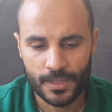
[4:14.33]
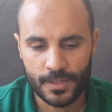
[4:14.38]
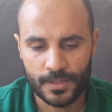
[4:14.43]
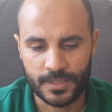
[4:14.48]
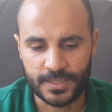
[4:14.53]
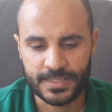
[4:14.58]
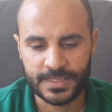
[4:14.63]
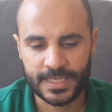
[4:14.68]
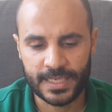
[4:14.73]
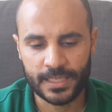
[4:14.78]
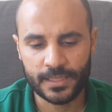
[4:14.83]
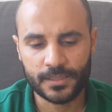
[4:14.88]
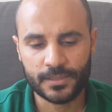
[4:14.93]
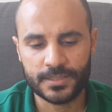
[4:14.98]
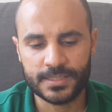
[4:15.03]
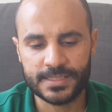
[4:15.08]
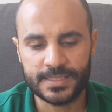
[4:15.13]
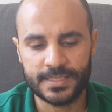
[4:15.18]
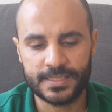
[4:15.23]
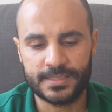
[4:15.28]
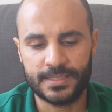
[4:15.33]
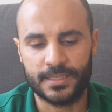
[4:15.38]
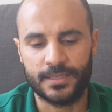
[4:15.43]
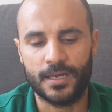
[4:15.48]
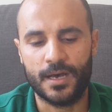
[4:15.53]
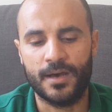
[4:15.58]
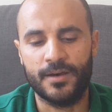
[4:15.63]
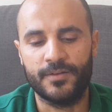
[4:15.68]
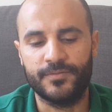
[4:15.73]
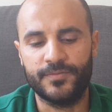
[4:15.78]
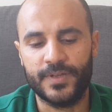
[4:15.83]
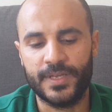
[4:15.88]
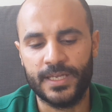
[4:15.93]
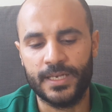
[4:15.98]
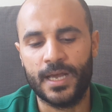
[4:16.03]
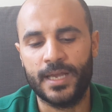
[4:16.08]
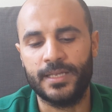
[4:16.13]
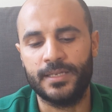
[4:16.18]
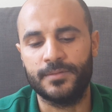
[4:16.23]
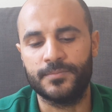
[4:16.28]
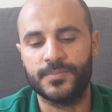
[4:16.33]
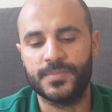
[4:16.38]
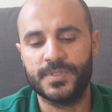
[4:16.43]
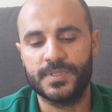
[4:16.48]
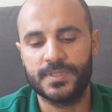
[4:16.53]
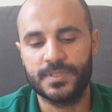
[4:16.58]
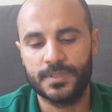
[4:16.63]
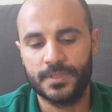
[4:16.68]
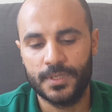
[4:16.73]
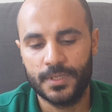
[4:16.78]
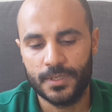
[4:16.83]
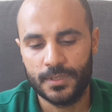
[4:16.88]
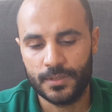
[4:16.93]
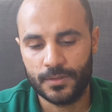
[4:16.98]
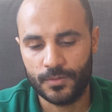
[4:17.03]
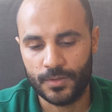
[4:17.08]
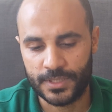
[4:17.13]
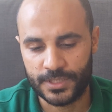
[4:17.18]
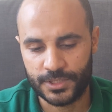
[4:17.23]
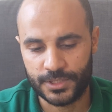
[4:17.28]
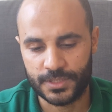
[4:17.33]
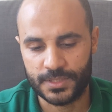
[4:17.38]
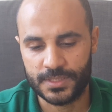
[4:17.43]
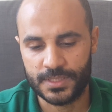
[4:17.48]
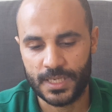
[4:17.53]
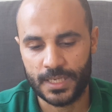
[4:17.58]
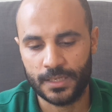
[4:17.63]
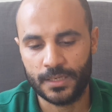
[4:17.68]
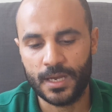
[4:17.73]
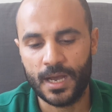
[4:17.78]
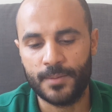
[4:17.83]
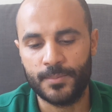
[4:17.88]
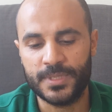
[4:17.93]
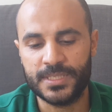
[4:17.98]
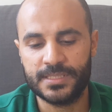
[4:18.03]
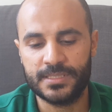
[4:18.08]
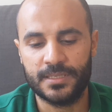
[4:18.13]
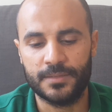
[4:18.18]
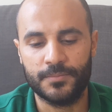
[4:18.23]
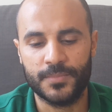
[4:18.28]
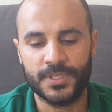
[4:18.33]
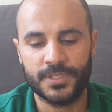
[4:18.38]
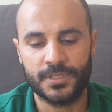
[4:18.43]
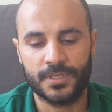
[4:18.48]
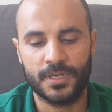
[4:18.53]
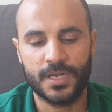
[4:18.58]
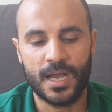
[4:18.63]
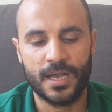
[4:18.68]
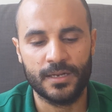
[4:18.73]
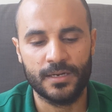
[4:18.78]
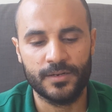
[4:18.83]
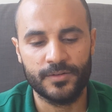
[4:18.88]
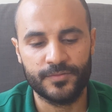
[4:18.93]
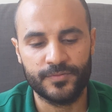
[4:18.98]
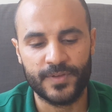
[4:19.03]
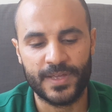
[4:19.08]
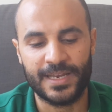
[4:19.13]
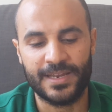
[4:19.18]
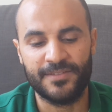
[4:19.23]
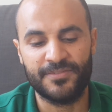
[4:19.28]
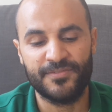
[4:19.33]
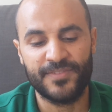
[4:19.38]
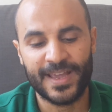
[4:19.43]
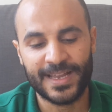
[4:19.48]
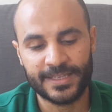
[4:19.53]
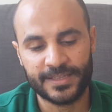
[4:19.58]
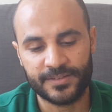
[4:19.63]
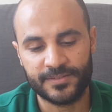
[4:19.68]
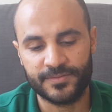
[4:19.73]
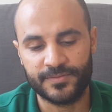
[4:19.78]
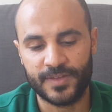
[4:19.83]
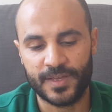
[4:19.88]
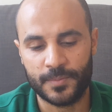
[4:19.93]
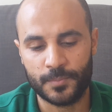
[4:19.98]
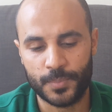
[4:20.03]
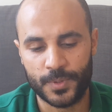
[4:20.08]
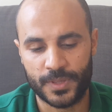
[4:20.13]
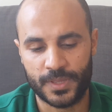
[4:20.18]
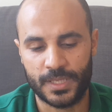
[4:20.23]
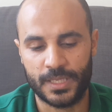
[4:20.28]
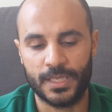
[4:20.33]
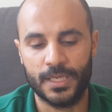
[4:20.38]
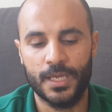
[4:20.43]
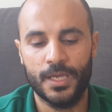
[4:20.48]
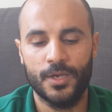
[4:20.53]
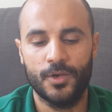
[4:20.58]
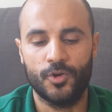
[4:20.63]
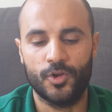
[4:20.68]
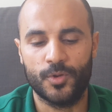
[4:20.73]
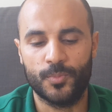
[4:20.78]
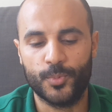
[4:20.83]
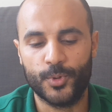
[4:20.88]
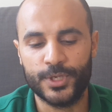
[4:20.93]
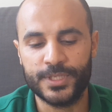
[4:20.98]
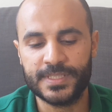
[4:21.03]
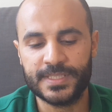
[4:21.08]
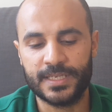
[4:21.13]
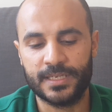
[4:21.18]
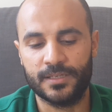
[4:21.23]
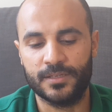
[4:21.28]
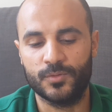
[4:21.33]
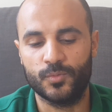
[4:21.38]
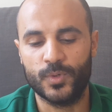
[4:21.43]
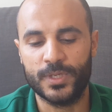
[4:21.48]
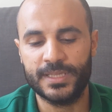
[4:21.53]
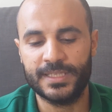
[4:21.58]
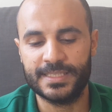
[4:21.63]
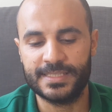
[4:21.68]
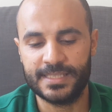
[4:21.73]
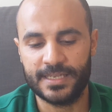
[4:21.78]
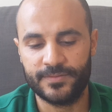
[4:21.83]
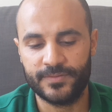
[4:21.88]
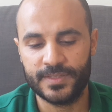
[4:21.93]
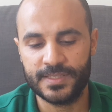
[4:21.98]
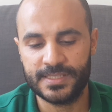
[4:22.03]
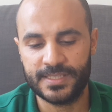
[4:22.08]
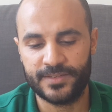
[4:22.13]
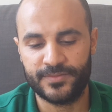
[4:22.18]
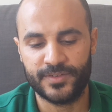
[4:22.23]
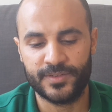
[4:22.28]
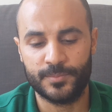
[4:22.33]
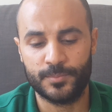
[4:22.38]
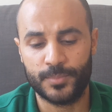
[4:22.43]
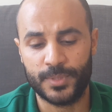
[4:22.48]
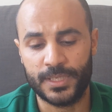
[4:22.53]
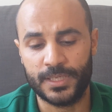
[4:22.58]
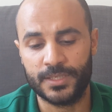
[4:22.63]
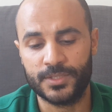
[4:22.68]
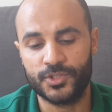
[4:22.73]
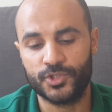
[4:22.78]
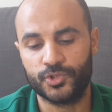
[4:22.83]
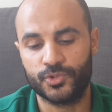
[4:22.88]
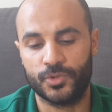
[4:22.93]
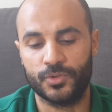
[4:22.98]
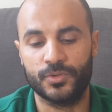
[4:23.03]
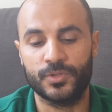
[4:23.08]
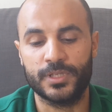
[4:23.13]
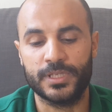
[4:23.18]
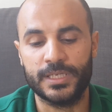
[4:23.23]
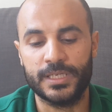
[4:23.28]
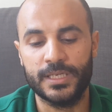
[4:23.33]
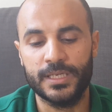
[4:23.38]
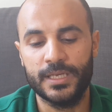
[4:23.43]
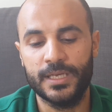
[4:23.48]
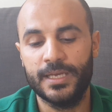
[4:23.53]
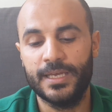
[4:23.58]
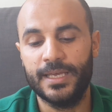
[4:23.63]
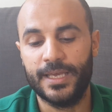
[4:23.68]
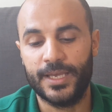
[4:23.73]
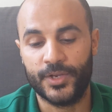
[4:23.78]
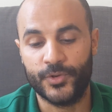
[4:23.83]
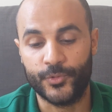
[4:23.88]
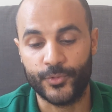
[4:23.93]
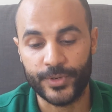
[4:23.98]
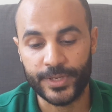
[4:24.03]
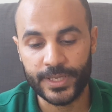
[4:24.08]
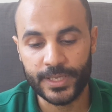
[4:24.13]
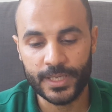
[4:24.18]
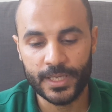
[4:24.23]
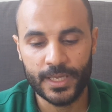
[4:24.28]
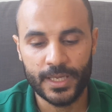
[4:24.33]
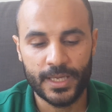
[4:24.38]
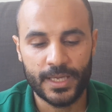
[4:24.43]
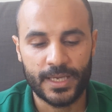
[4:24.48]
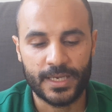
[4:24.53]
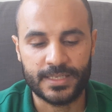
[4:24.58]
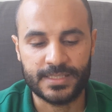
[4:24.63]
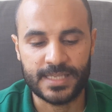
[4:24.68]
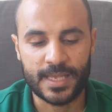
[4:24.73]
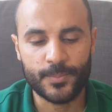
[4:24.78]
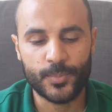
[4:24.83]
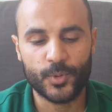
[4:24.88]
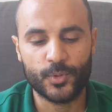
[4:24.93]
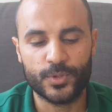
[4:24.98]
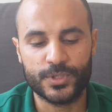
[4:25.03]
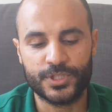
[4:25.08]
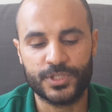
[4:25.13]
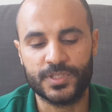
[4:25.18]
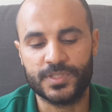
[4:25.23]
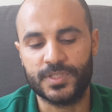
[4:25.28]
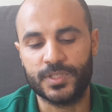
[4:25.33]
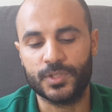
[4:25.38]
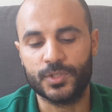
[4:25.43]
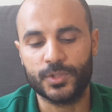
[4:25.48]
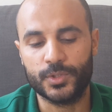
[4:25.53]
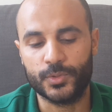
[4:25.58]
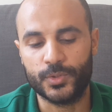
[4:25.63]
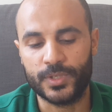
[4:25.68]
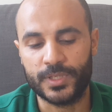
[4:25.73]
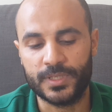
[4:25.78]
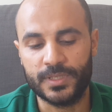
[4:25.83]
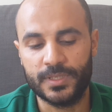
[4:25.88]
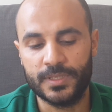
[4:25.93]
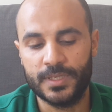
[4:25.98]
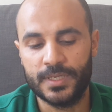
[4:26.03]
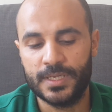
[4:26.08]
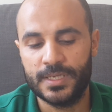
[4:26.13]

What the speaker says: The scale consisted of 8 questions and comments that measure cognitive and affective empathy on a point scale of 1 to 7, 7 being strongly agree. Example questions included